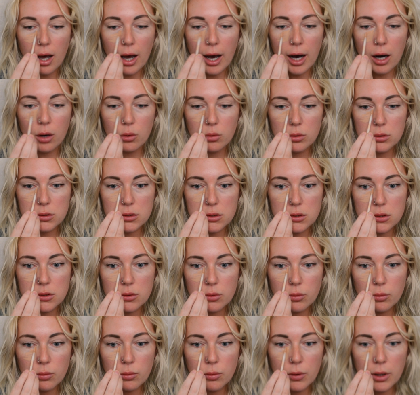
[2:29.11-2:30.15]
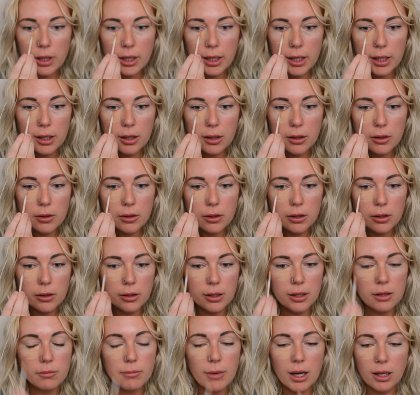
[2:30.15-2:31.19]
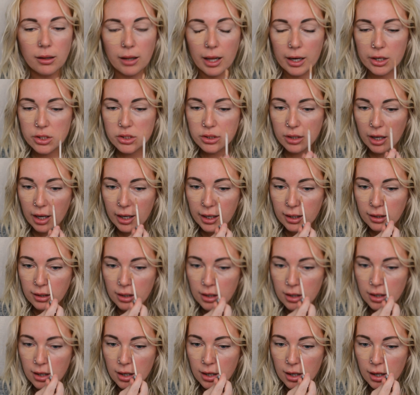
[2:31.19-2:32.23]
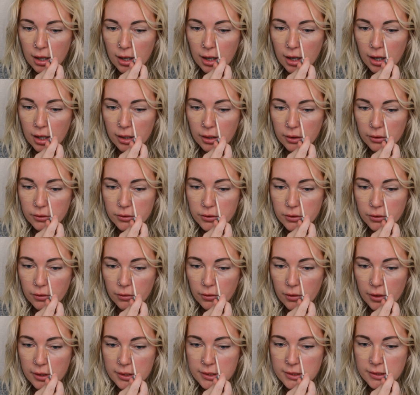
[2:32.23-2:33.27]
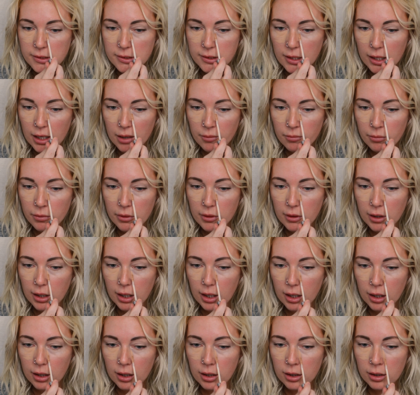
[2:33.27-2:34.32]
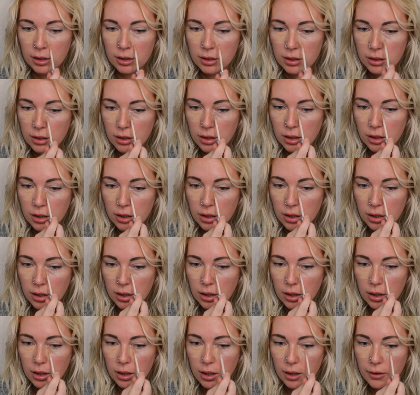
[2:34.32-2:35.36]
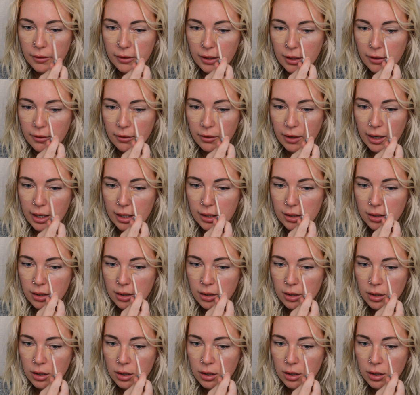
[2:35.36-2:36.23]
out right underneath my lash line, and I'll do the same thing on the other end.